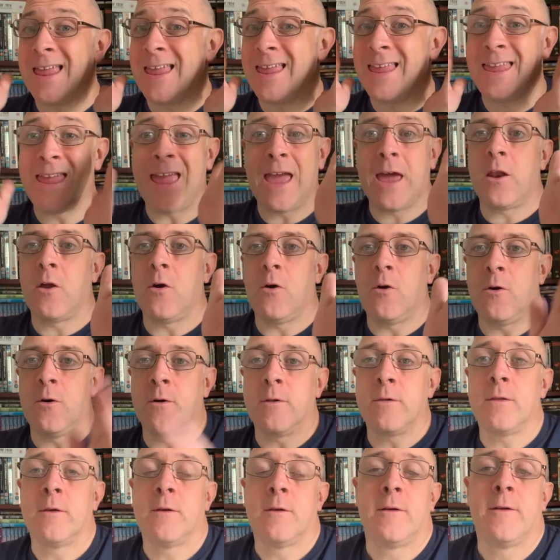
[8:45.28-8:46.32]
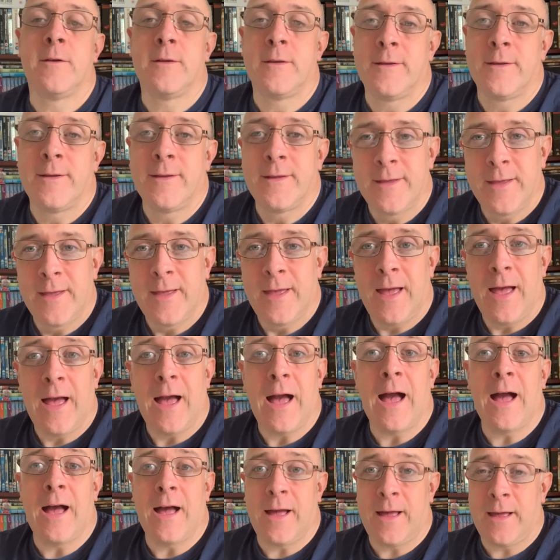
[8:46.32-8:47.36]
get it on,
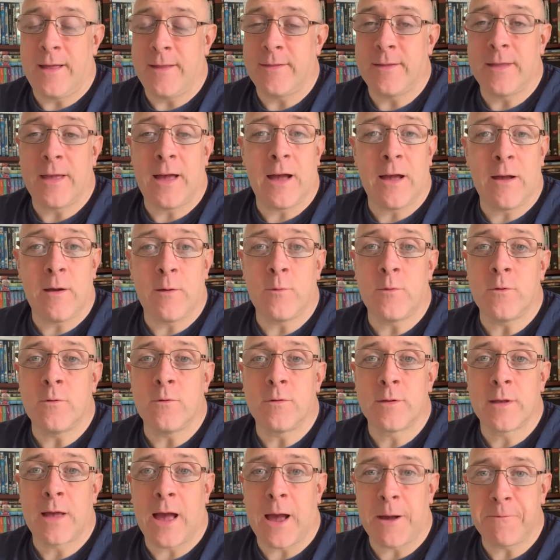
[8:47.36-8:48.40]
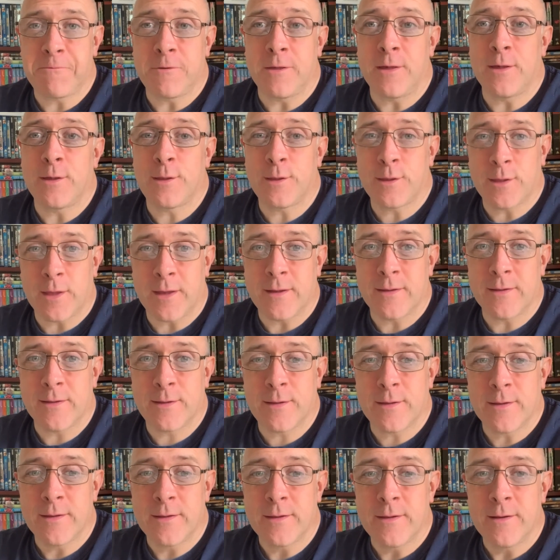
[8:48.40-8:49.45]
and I will happily
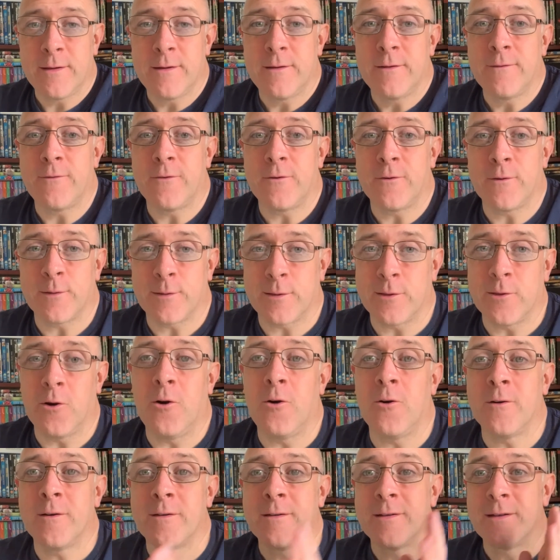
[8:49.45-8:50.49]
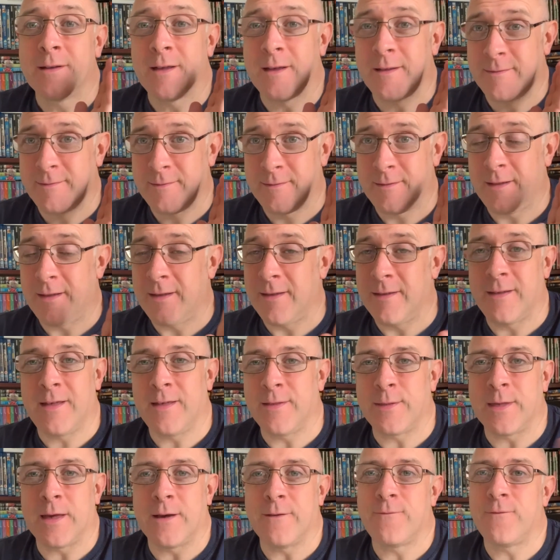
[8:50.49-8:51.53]
sit for as long
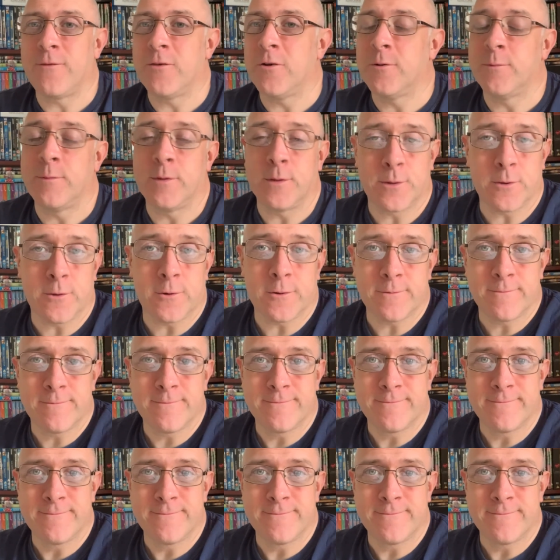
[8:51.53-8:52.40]
as that film is on.